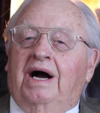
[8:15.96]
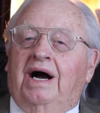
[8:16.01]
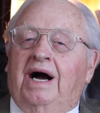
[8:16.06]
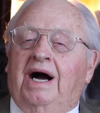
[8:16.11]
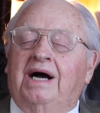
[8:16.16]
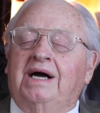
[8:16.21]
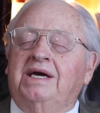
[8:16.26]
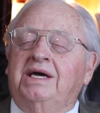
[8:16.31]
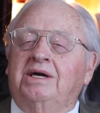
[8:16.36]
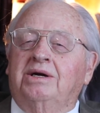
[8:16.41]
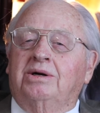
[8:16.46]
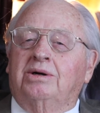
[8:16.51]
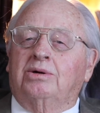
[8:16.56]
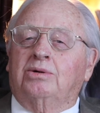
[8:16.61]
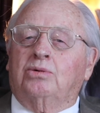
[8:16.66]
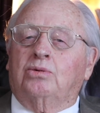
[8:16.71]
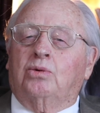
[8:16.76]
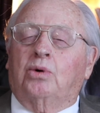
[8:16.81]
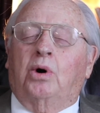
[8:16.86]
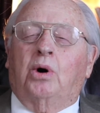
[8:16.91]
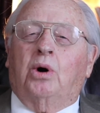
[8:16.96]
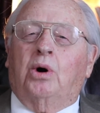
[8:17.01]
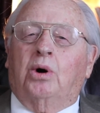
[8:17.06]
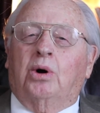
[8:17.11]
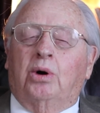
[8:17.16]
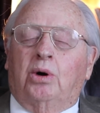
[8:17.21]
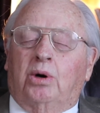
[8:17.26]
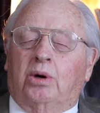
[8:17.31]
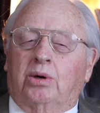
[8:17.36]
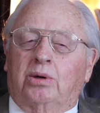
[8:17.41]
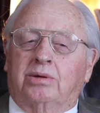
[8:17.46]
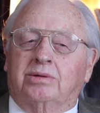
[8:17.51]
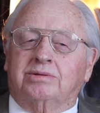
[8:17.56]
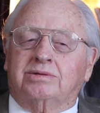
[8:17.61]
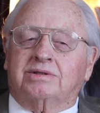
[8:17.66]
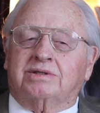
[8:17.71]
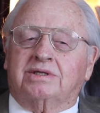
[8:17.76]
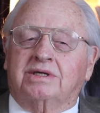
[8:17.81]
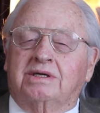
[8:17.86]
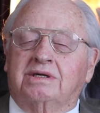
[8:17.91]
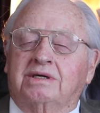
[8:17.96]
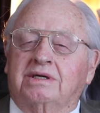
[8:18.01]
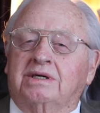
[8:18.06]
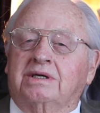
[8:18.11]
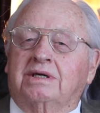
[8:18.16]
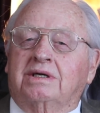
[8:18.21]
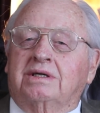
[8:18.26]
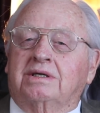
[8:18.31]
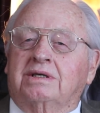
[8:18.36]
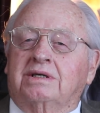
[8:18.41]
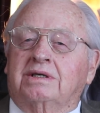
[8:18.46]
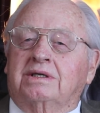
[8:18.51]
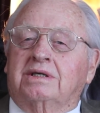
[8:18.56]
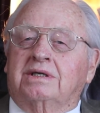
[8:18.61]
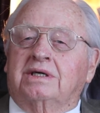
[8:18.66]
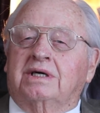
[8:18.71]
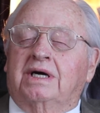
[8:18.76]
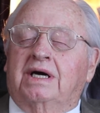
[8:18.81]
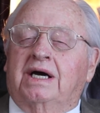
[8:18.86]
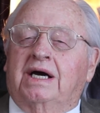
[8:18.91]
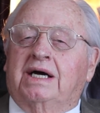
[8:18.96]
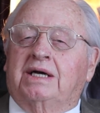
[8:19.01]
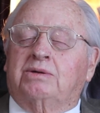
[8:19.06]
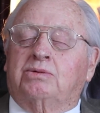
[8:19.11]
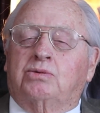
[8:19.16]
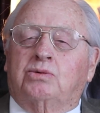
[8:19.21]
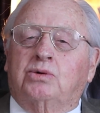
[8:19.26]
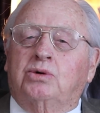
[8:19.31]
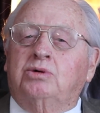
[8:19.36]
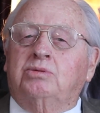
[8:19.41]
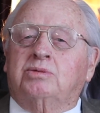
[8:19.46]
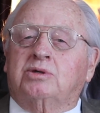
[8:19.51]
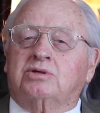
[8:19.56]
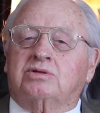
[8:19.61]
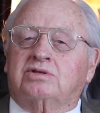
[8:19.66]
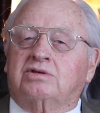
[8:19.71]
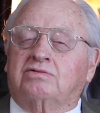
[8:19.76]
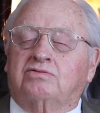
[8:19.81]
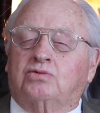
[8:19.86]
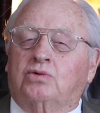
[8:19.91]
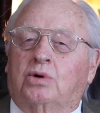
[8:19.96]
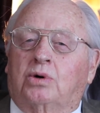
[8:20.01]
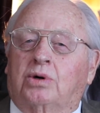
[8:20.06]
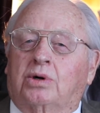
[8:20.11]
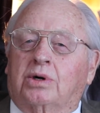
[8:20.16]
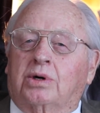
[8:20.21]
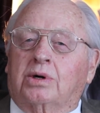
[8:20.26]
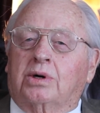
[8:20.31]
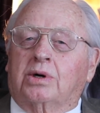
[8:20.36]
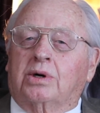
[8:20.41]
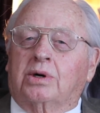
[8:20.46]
I hear wars and rumors of war.